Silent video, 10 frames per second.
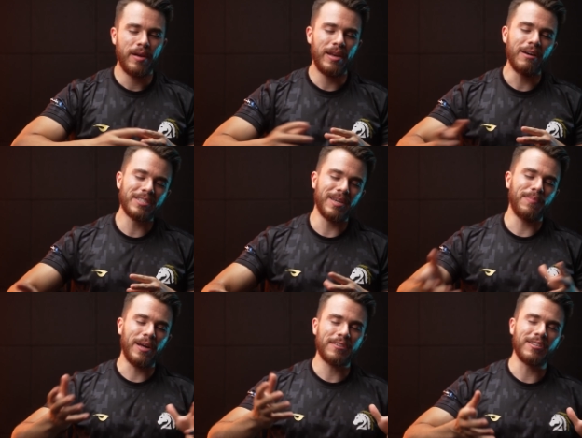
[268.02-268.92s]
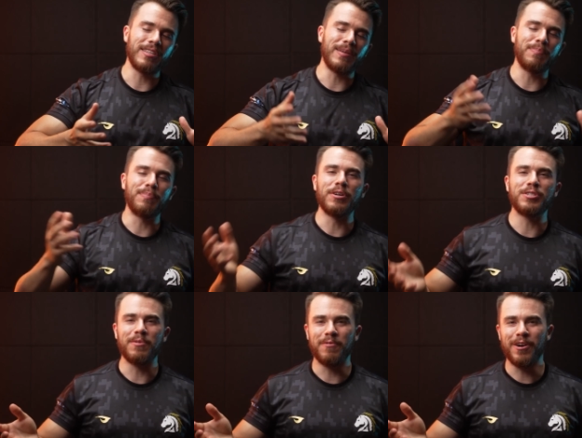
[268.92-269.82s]
Now let's get back to the
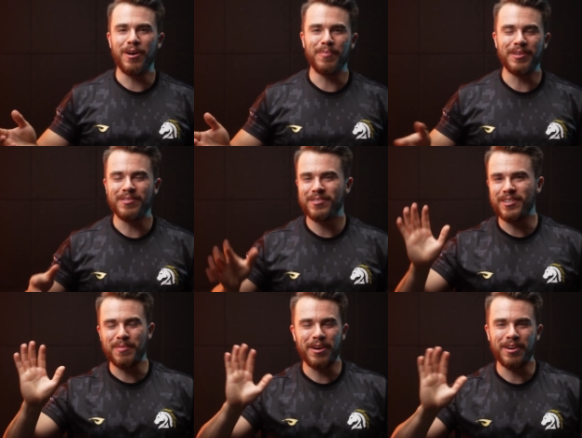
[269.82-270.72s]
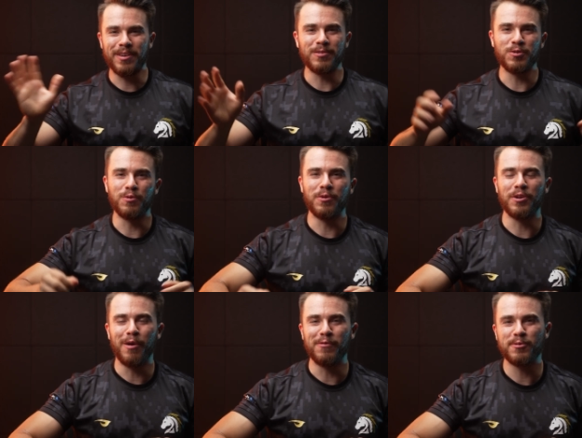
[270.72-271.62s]
budget realm and stop kind of
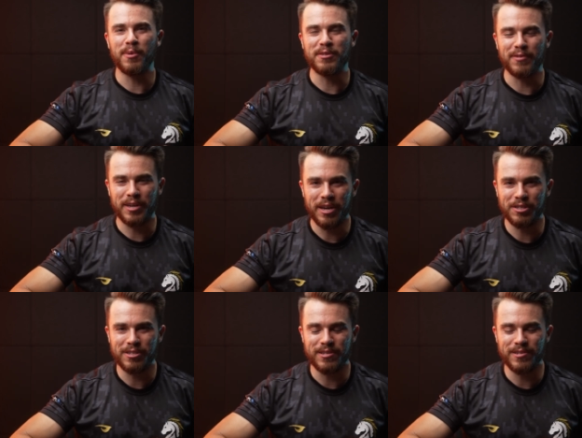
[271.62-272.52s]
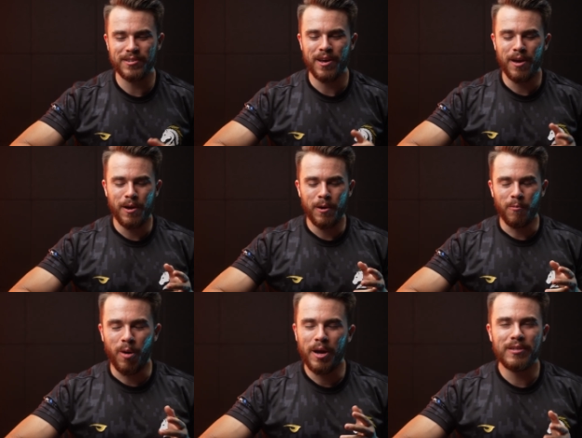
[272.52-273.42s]
drooling over specifications.
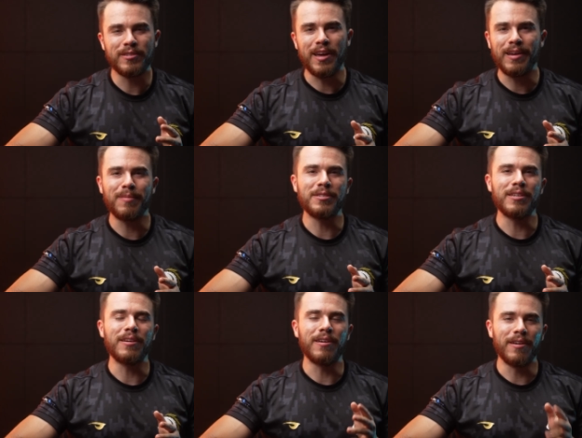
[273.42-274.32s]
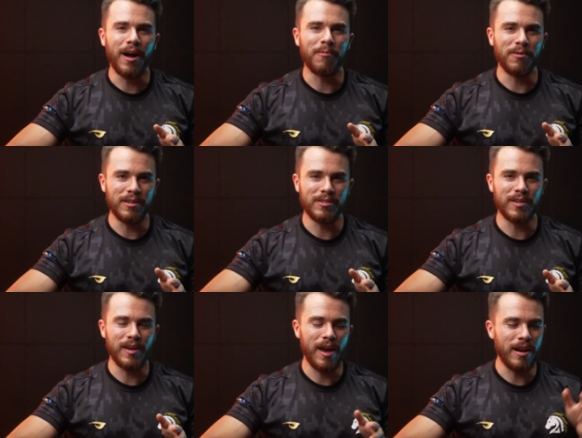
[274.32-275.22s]
Why is AMD not
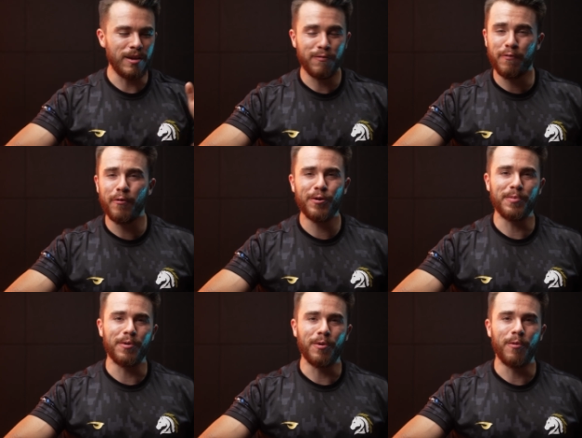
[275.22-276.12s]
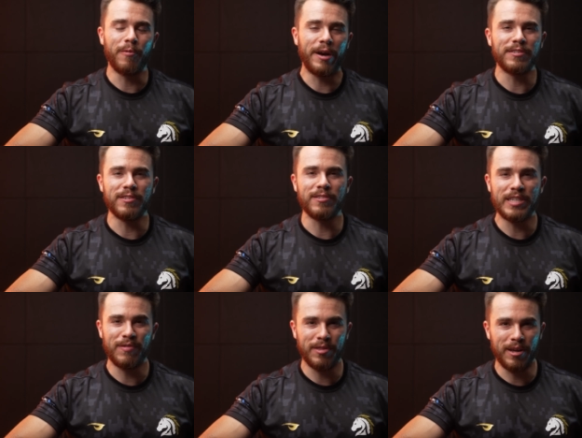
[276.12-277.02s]
releasing any affordable Ryzen
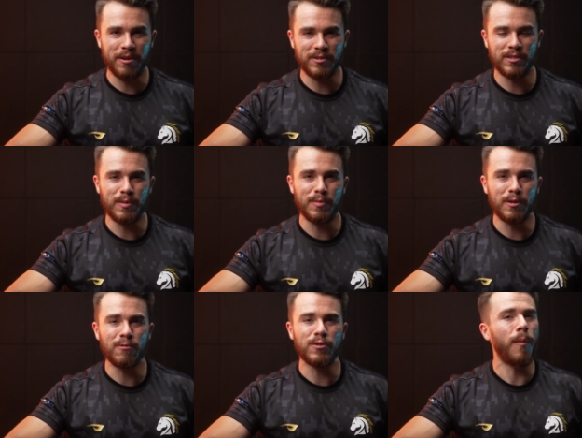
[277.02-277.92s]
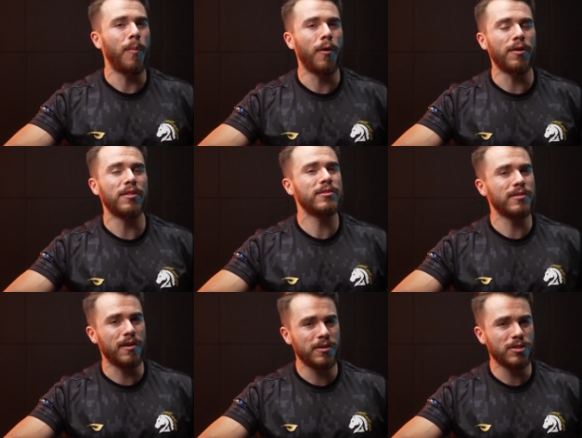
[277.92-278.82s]
7000 CPUs a part of this
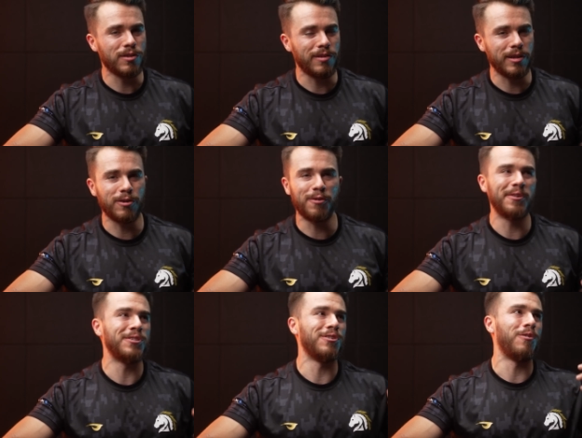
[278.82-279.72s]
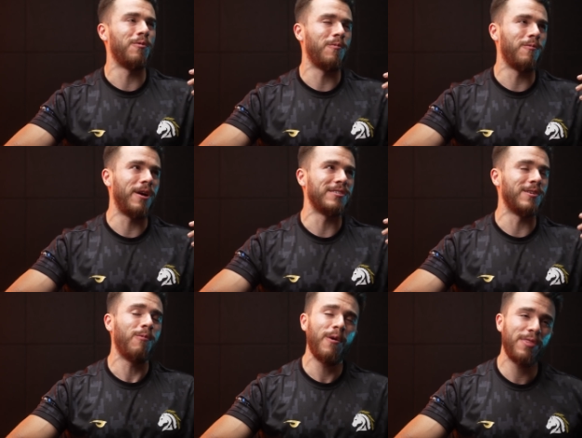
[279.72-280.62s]
launch, like their original
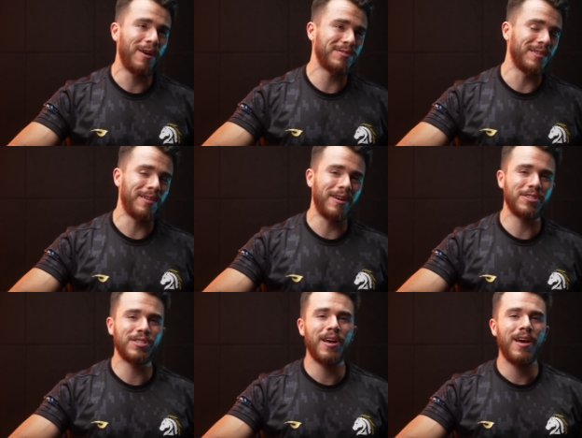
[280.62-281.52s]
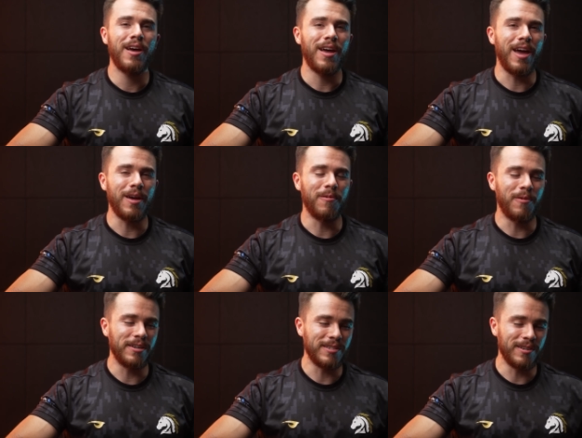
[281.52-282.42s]
Ryzen 1000 launch and
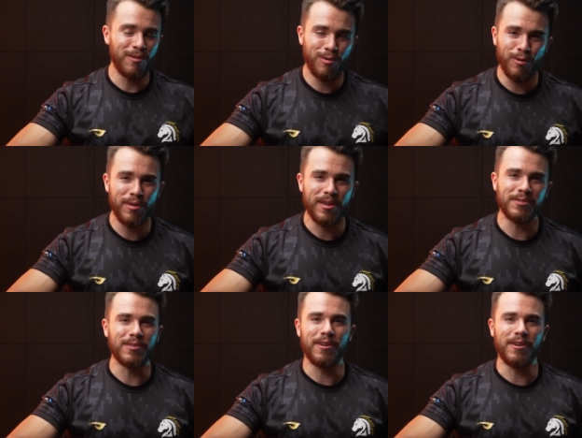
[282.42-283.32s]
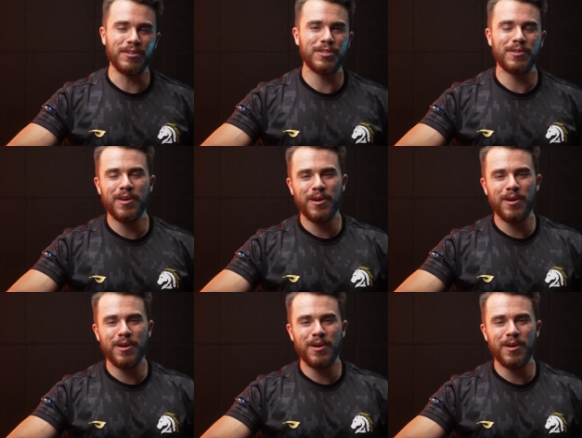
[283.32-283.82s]
Ryzen 3000 launch?